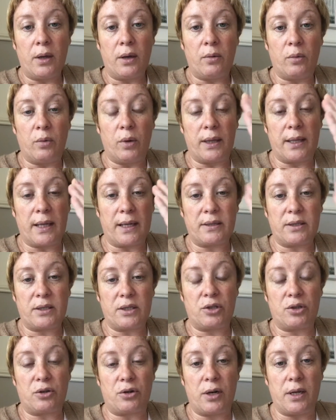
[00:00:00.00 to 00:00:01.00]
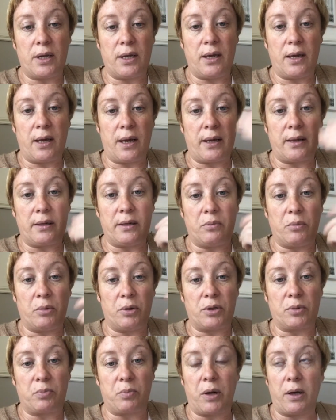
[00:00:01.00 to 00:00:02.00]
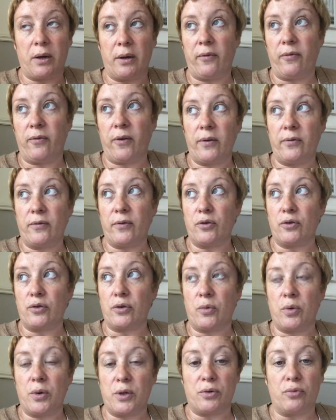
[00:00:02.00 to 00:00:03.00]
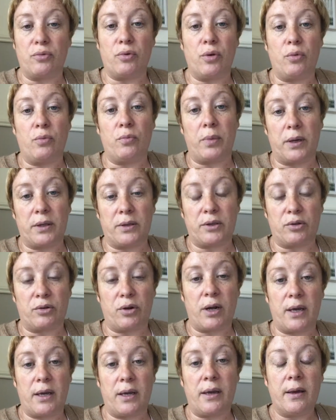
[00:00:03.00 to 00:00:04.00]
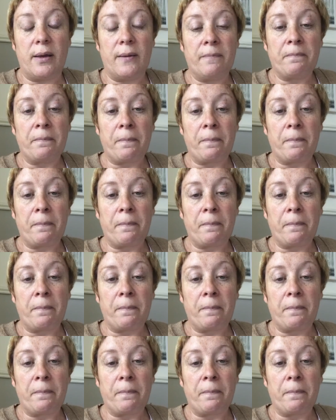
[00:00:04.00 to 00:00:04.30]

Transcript: well, that's 3 and you multiply 500 quid a room by 3